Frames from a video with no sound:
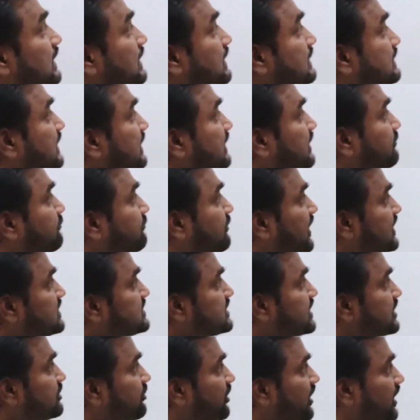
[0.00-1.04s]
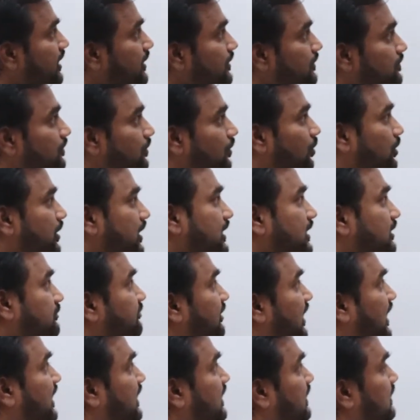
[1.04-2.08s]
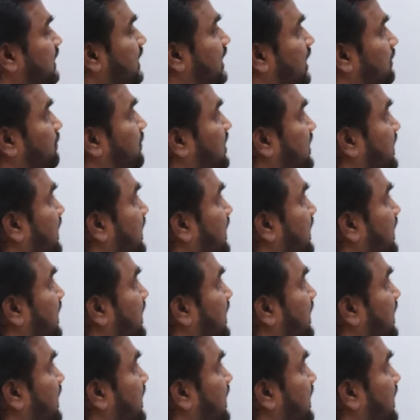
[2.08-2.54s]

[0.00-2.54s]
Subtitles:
the reflected ray, okay, if I name it